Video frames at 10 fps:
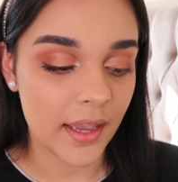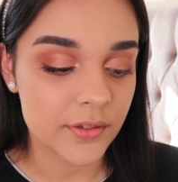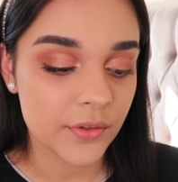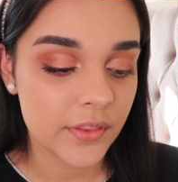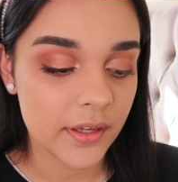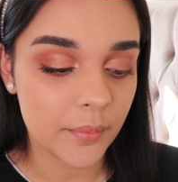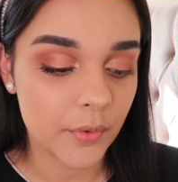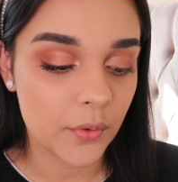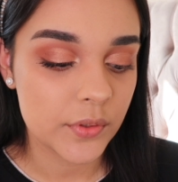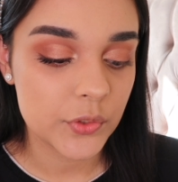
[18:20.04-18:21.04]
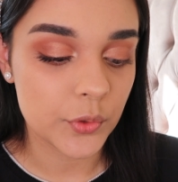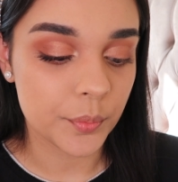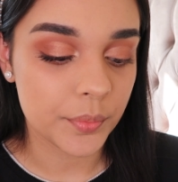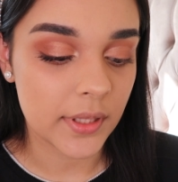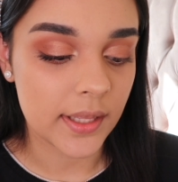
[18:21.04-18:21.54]
I don't think I'm going to
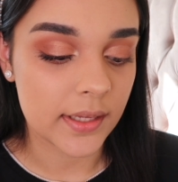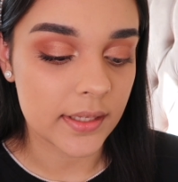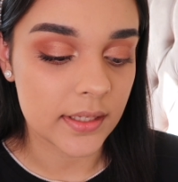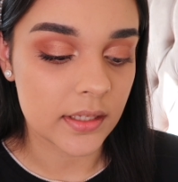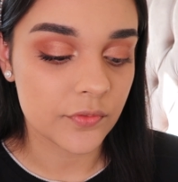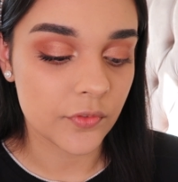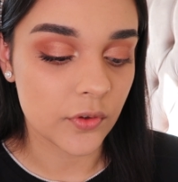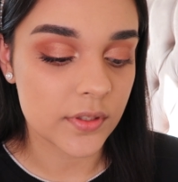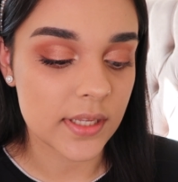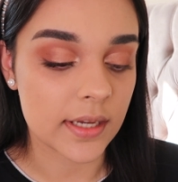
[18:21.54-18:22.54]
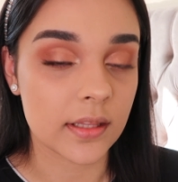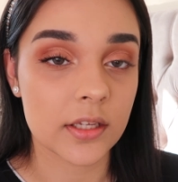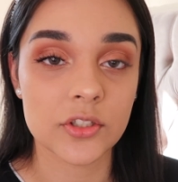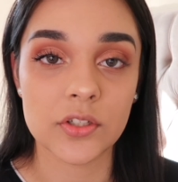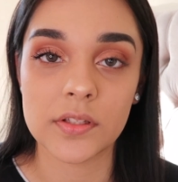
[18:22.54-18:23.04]
apply false
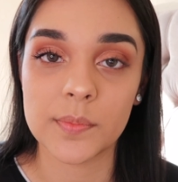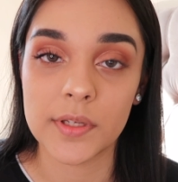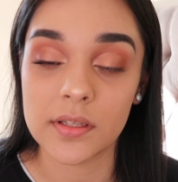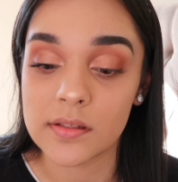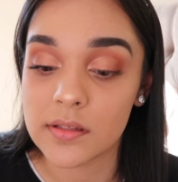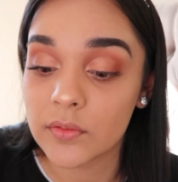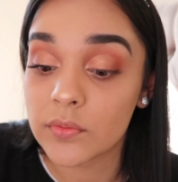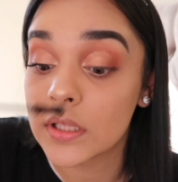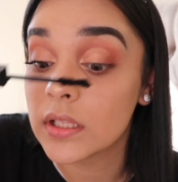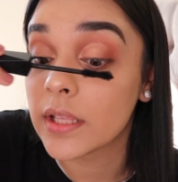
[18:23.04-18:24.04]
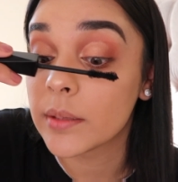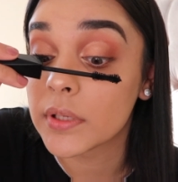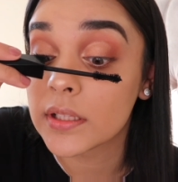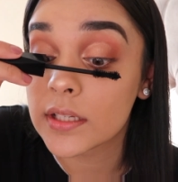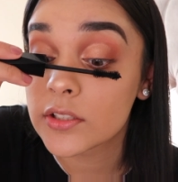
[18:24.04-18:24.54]
eyelashes because I really like
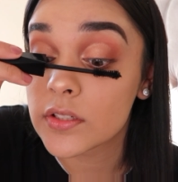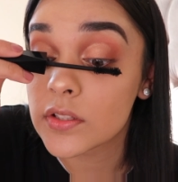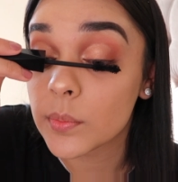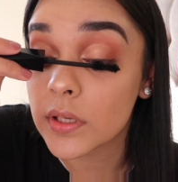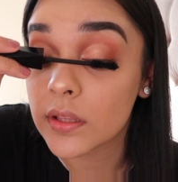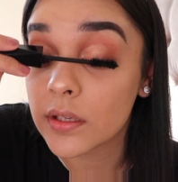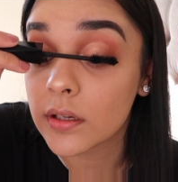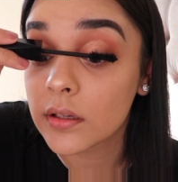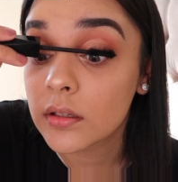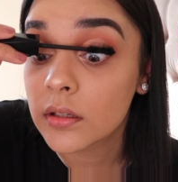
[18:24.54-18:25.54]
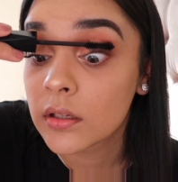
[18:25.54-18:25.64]
my lashes the way they are.